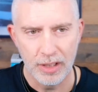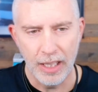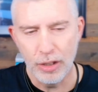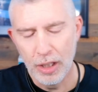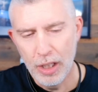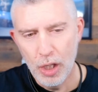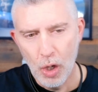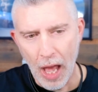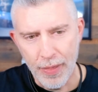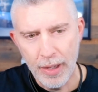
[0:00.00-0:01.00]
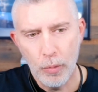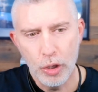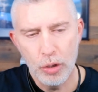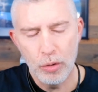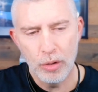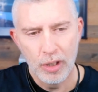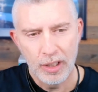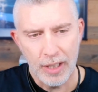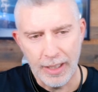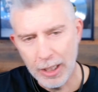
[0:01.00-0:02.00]
And I think when you
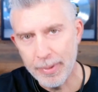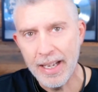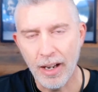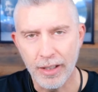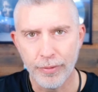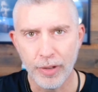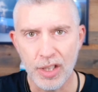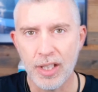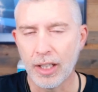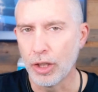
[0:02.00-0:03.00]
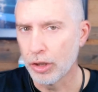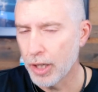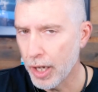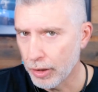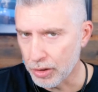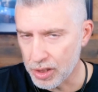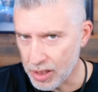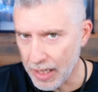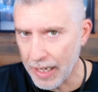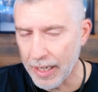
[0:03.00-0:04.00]
kind of hear me out here for a second, you're going to
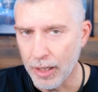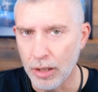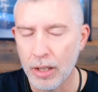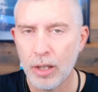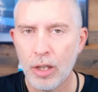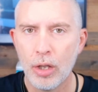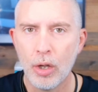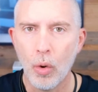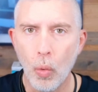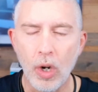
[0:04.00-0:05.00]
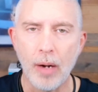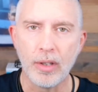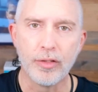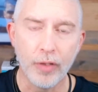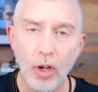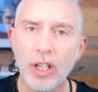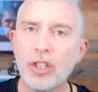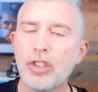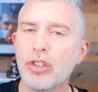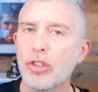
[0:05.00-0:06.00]
understand what I'm
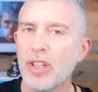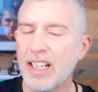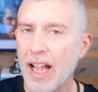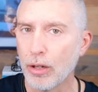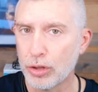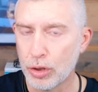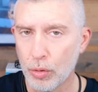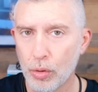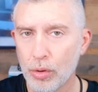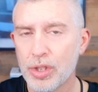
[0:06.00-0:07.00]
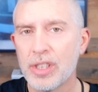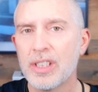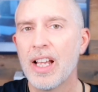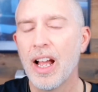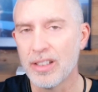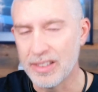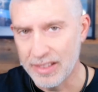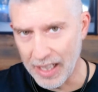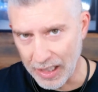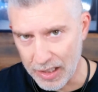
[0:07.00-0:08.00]
referring to and how tools, how
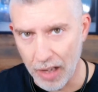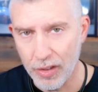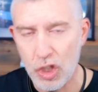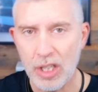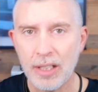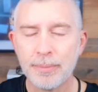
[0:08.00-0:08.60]
technology,